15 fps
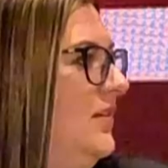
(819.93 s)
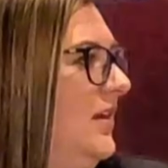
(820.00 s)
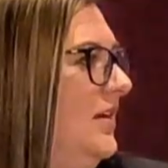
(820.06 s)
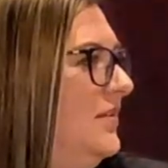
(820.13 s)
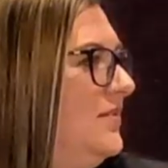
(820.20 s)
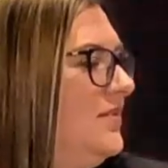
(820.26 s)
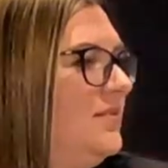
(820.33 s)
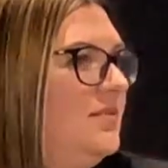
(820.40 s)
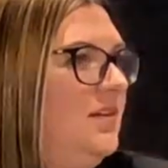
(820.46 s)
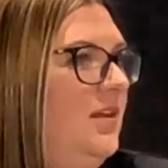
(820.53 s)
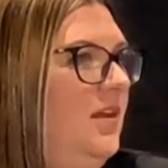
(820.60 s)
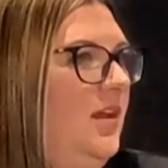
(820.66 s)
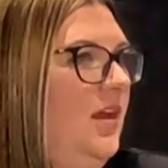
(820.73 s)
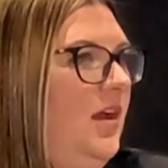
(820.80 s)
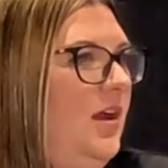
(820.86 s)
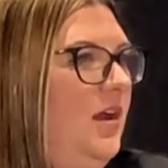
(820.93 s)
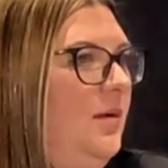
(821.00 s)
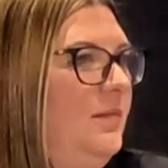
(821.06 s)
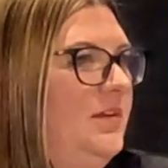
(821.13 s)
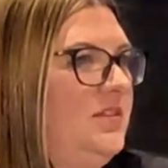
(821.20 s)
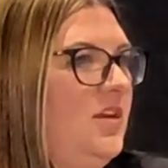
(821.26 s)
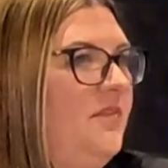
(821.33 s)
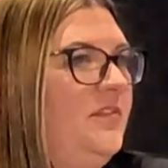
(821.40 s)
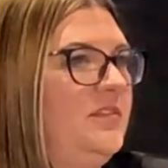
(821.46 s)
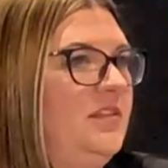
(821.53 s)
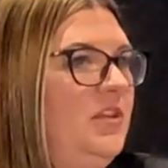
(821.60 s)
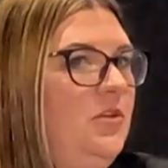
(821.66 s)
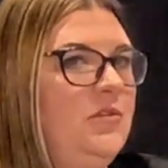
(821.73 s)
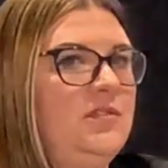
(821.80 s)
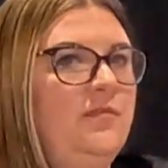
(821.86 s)
It's obviously
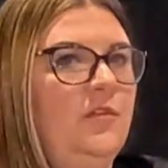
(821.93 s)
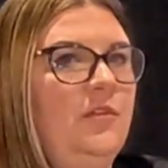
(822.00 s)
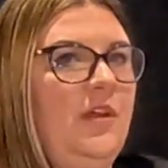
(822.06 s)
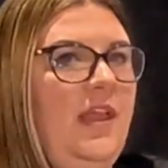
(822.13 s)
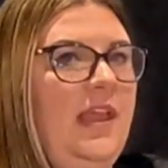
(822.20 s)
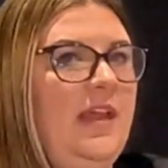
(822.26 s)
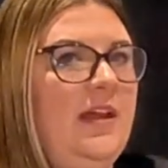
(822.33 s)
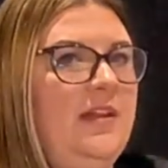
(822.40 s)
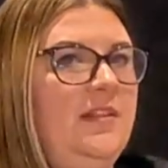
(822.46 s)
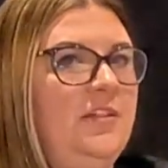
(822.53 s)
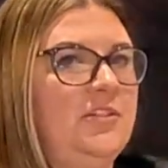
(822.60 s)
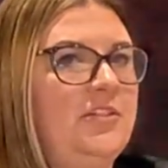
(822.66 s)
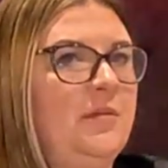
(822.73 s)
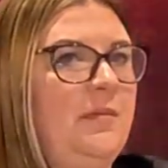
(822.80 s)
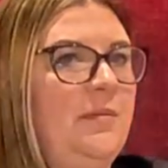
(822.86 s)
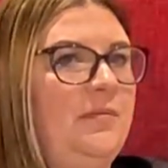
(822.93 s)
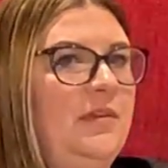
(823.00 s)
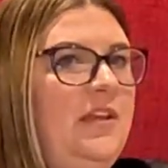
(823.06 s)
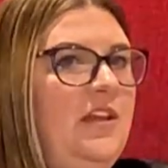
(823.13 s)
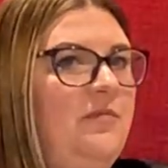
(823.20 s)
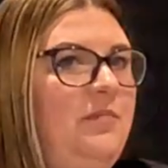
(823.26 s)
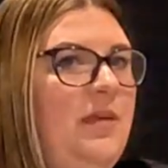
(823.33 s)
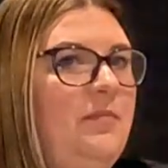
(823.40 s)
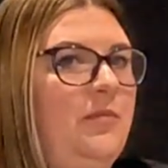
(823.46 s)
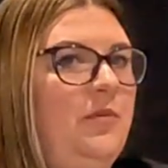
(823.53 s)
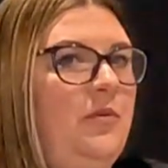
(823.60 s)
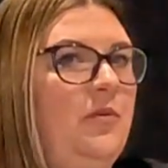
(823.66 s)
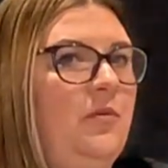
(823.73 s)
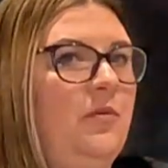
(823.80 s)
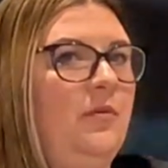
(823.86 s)
useful, and there's going to be plenty of people
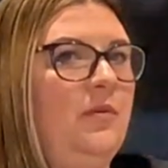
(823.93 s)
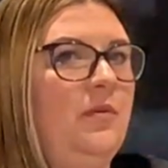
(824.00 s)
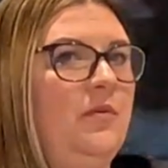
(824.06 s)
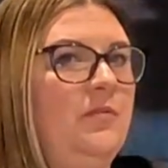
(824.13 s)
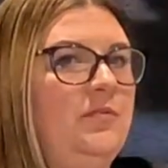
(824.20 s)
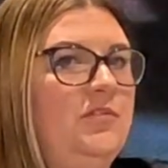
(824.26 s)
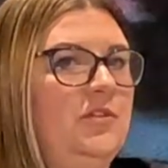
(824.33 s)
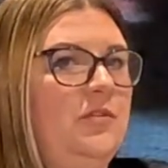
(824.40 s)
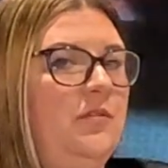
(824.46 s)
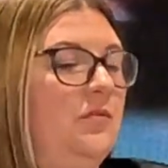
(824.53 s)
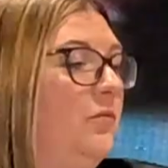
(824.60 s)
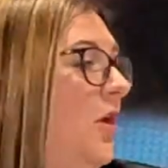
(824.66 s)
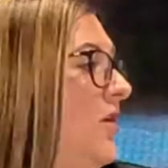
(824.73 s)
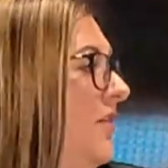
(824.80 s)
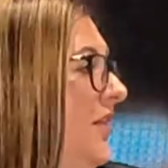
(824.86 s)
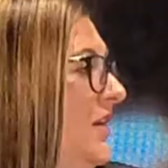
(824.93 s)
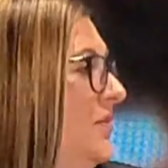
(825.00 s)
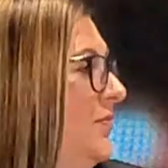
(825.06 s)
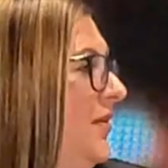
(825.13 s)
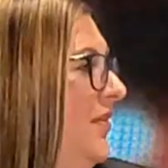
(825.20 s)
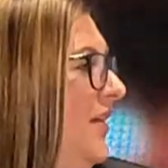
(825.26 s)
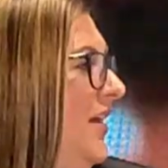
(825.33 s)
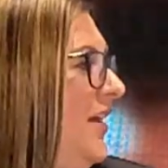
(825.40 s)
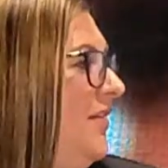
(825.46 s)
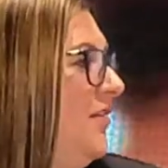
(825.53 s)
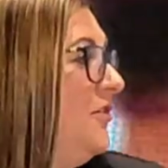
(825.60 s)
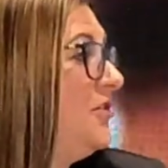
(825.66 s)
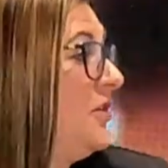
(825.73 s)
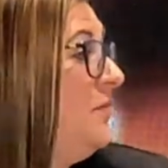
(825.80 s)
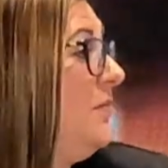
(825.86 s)
who do the wrong things with it, and then there's going